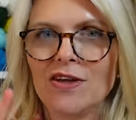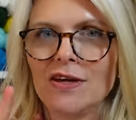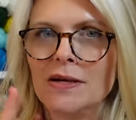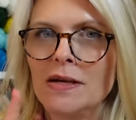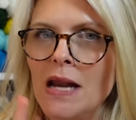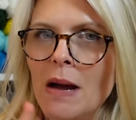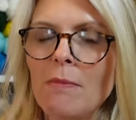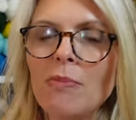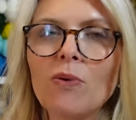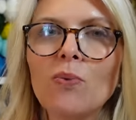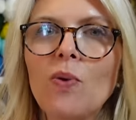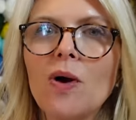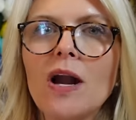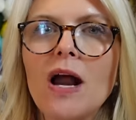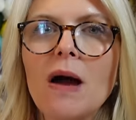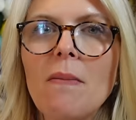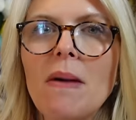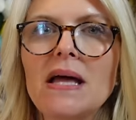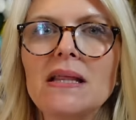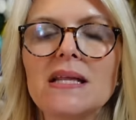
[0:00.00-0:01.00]
the number one
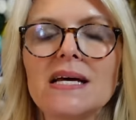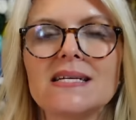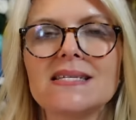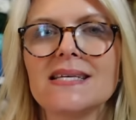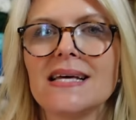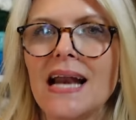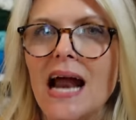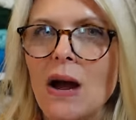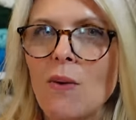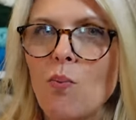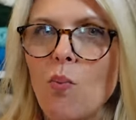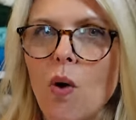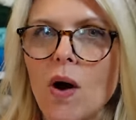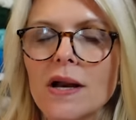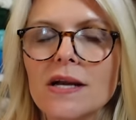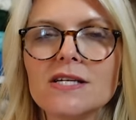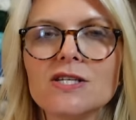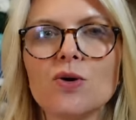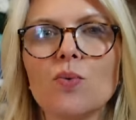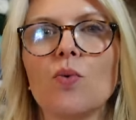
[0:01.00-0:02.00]
on my list that I
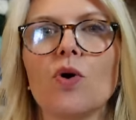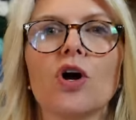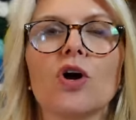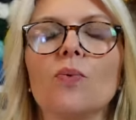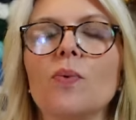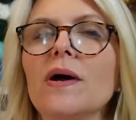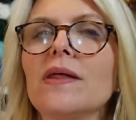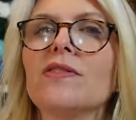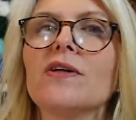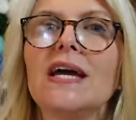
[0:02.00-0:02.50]
wanted to work with